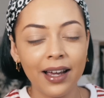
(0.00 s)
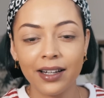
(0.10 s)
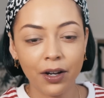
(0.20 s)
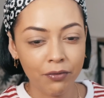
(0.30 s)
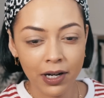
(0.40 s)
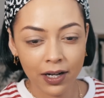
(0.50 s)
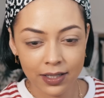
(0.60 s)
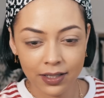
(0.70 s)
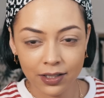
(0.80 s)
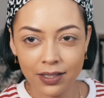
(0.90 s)
And I
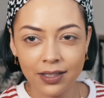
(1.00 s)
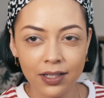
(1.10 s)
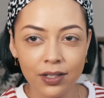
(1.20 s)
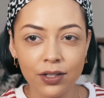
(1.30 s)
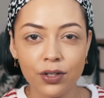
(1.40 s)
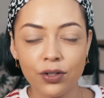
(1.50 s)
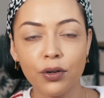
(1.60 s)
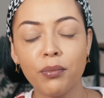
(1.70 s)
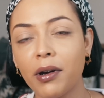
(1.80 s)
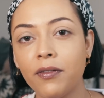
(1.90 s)
realized it just didn't
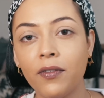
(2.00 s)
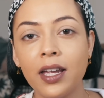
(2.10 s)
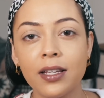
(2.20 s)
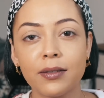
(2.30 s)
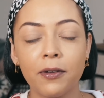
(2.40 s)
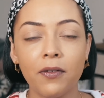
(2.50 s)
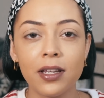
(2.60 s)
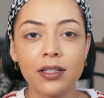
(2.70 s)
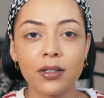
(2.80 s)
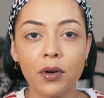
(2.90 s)
suit my face. My
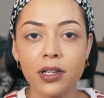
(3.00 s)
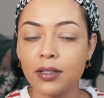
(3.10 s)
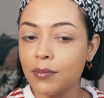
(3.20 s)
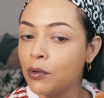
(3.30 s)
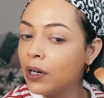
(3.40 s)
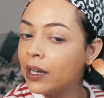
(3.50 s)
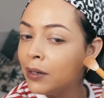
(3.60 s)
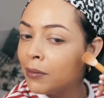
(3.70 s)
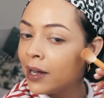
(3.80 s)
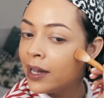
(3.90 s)
face is quite small
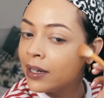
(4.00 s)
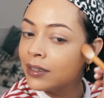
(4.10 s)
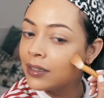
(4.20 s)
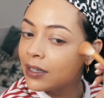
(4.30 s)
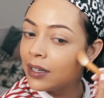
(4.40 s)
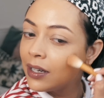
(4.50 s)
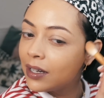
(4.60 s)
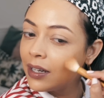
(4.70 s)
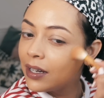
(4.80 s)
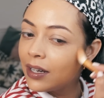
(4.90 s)
anyway, and
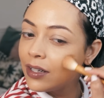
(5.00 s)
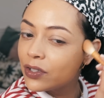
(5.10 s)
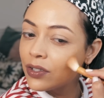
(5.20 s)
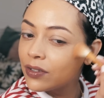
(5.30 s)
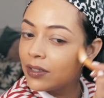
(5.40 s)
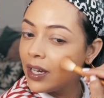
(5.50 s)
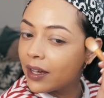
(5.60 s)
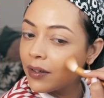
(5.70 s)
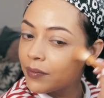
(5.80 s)
it just, yeah,